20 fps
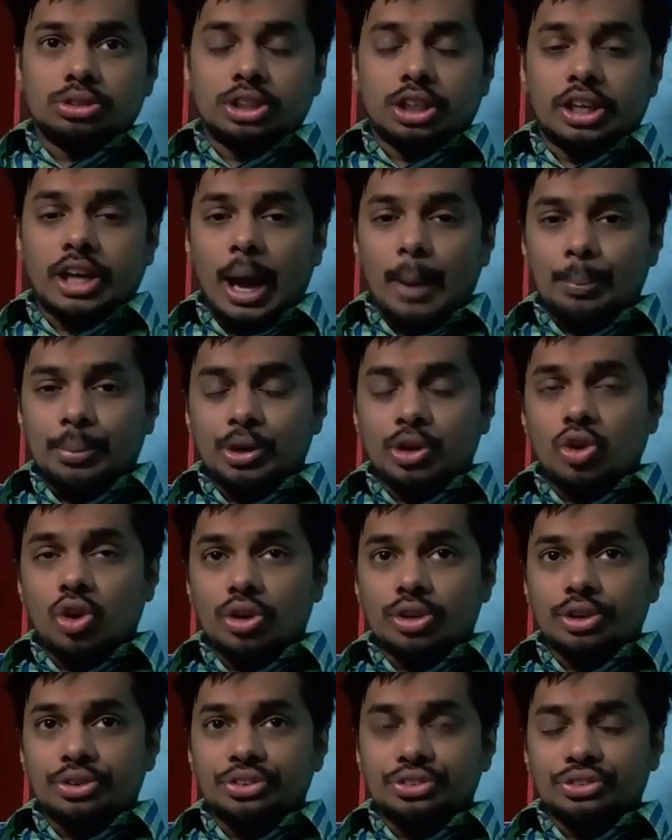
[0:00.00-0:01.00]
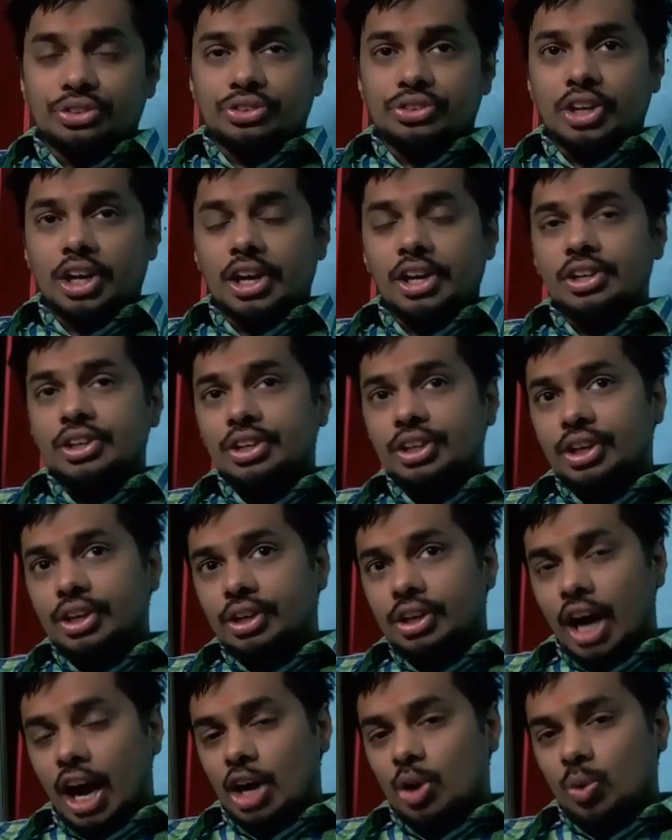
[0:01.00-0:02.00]
The Capricorn is the second
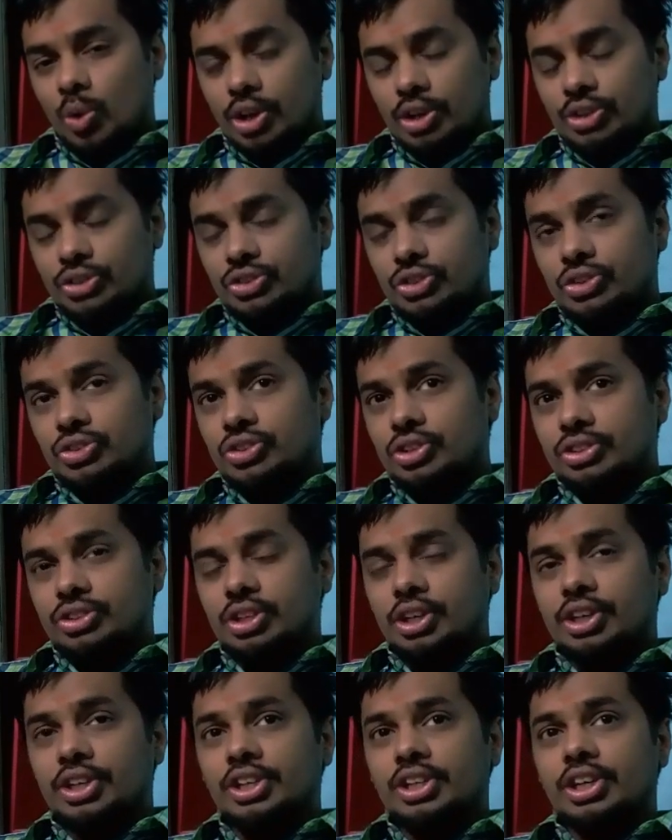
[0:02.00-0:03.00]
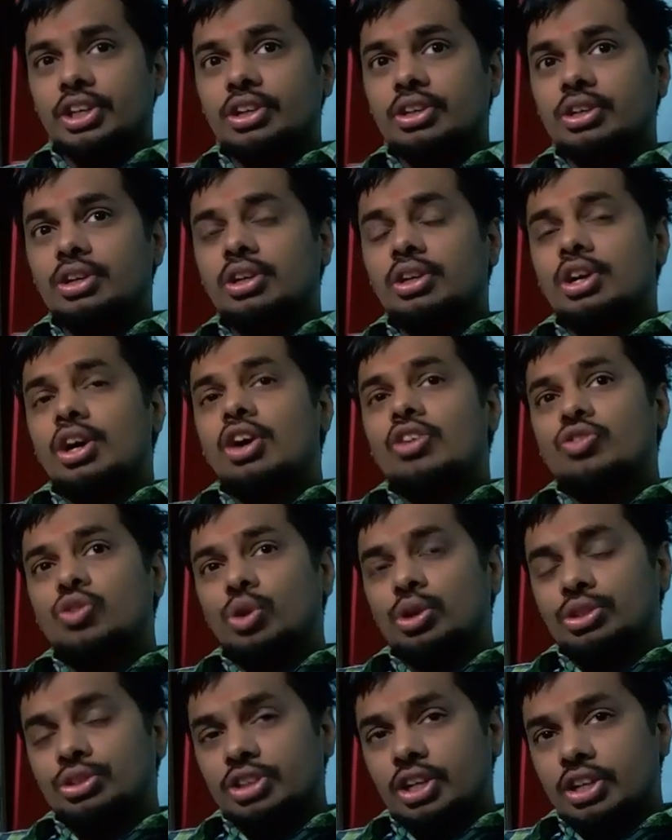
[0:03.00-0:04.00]
year, Aquarius is the third year,
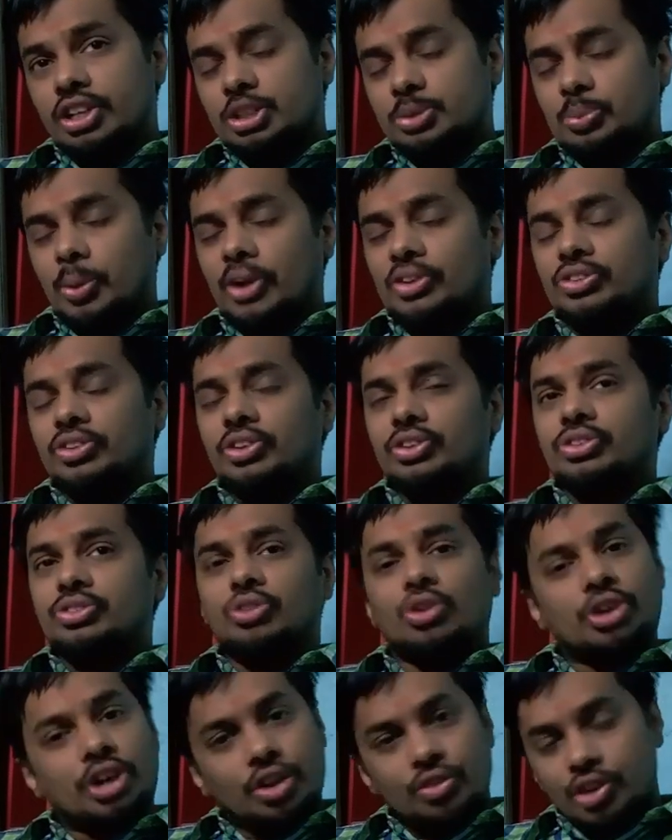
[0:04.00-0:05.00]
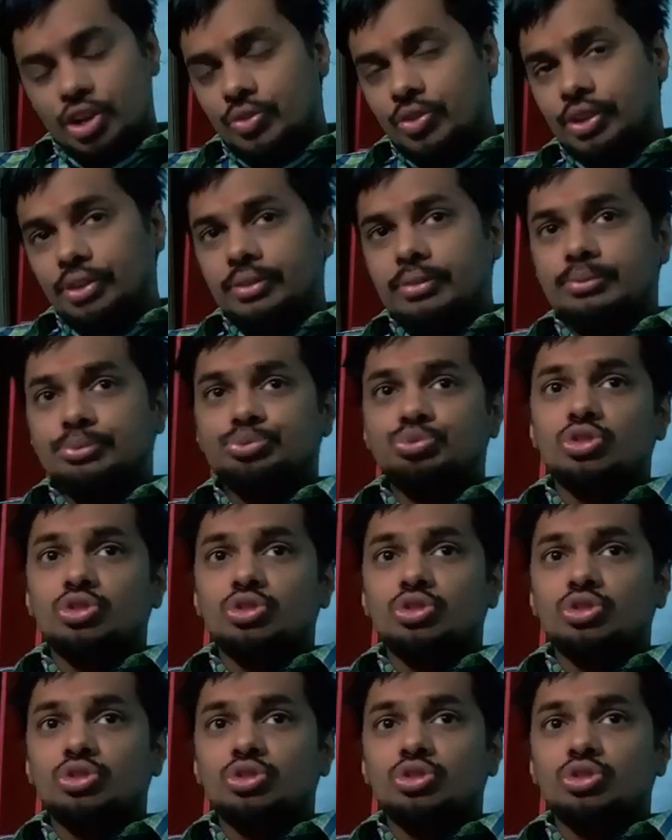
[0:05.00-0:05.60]
fourth year is Pisces for everyone,